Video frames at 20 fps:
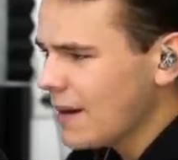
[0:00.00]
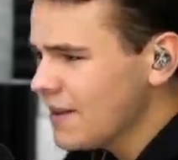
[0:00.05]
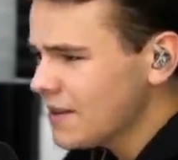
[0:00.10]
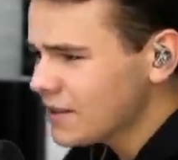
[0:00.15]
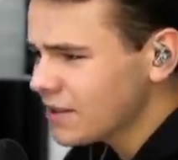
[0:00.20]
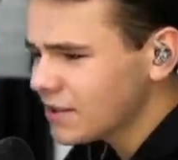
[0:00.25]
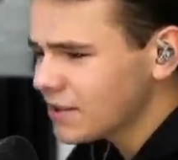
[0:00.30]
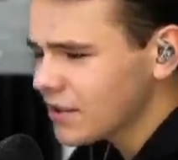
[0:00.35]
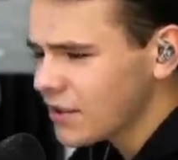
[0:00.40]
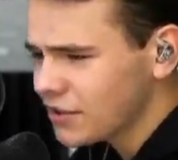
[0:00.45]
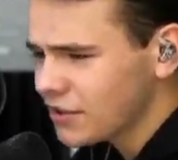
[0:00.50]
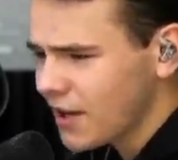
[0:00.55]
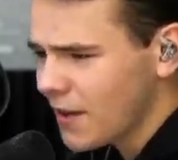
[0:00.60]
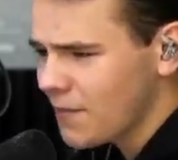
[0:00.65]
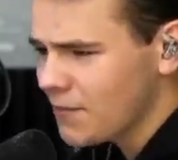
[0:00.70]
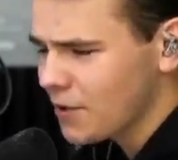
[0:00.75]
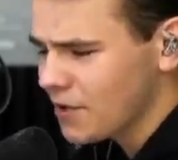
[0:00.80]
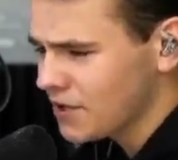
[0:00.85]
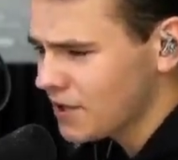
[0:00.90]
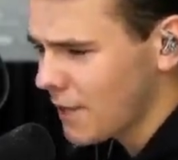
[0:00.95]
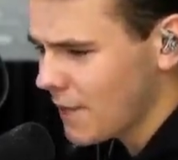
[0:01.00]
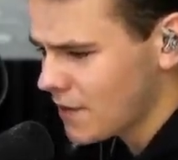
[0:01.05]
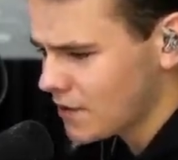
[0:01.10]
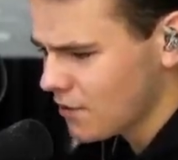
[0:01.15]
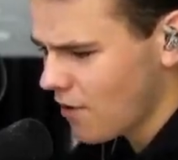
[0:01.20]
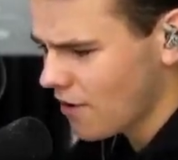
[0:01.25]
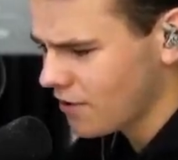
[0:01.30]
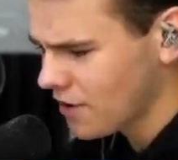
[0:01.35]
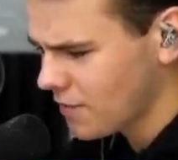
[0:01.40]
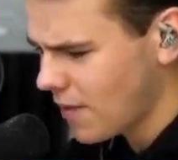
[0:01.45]
I mean, this is the
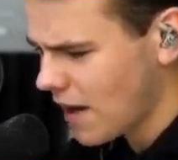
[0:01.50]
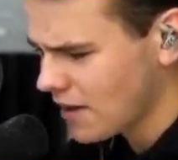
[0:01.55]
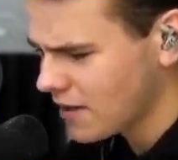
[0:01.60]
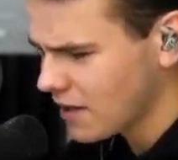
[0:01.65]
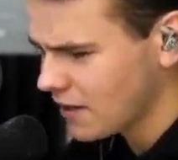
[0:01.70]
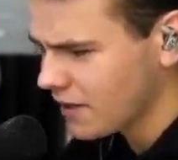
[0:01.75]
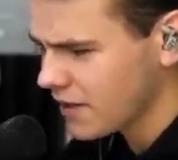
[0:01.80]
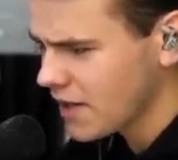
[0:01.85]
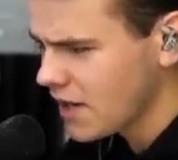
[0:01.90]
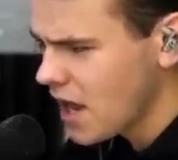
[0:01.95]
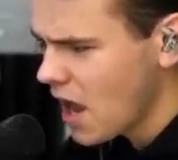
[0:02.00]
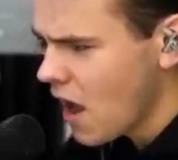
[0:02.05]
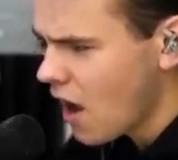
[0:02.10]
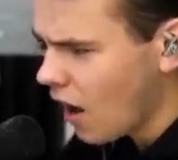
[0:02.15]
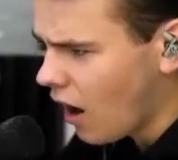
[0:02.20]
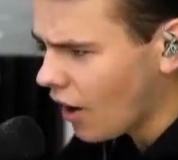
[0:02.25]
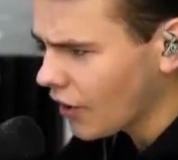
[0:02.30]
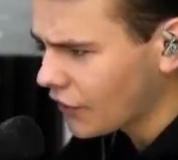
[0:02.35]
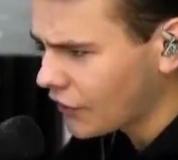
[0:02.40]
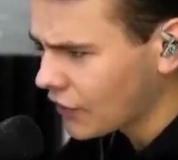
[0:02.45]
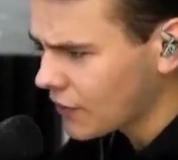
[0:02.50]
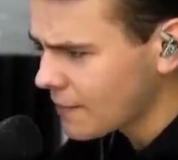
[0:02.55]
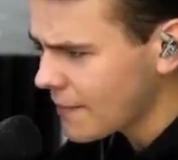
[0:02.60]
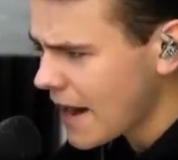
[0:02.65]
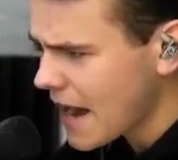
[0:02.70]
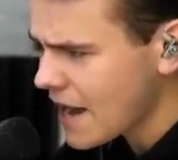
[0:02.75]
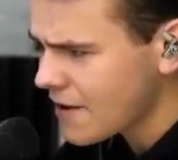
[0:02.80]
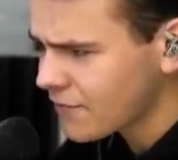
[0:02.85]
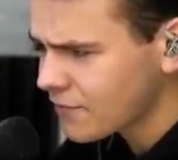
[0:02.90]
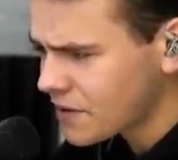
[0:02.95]
737-200, basically also
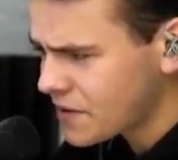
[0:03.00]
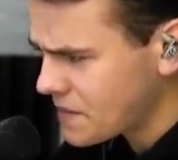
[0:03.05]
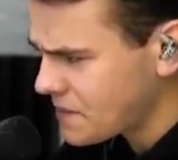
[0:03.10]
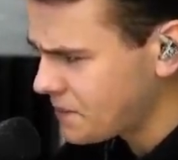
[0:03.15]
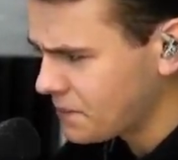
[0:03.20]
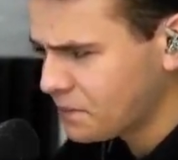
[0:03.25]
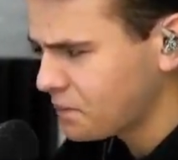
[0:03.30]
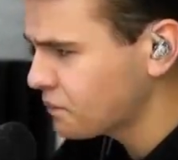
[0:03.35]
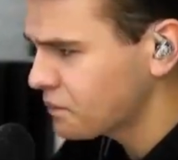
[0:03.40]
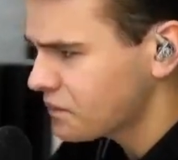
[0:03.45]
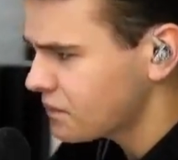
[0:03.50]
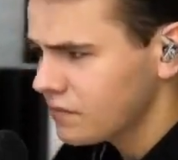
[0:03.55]
made for